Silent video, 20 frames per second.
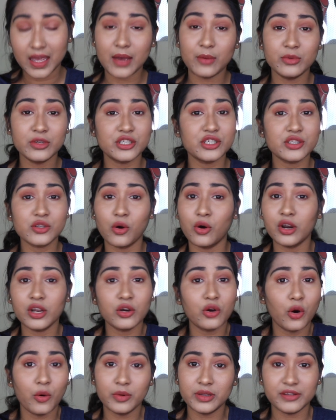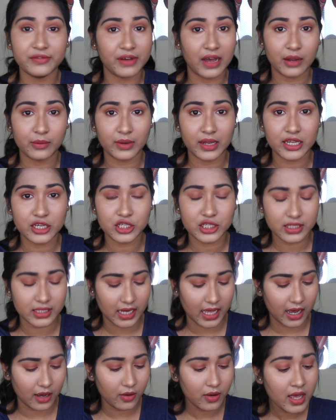we're just gonna go with the foundation
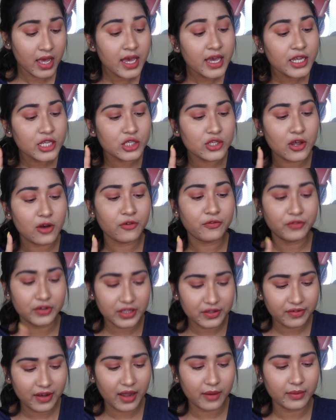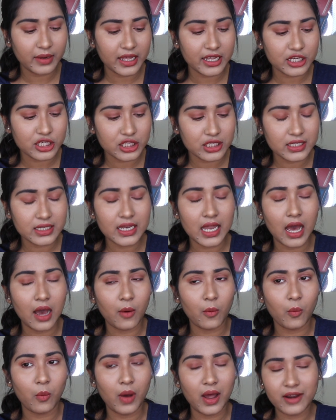now. So for the foundation,
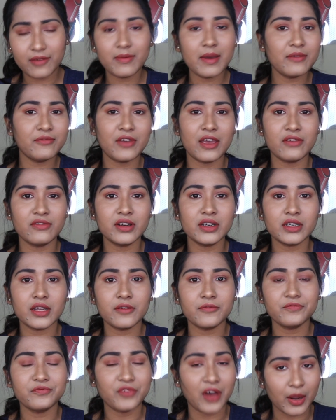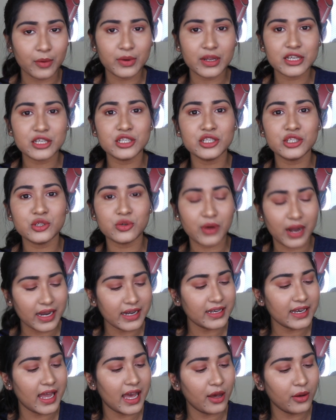one of my favorite foundations
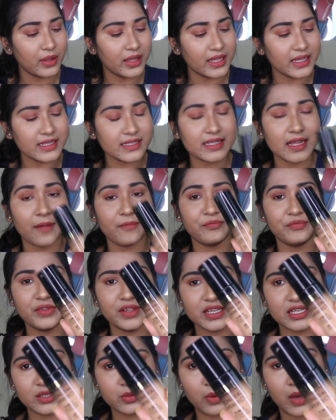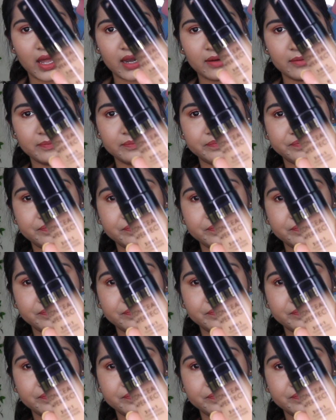right now is this one.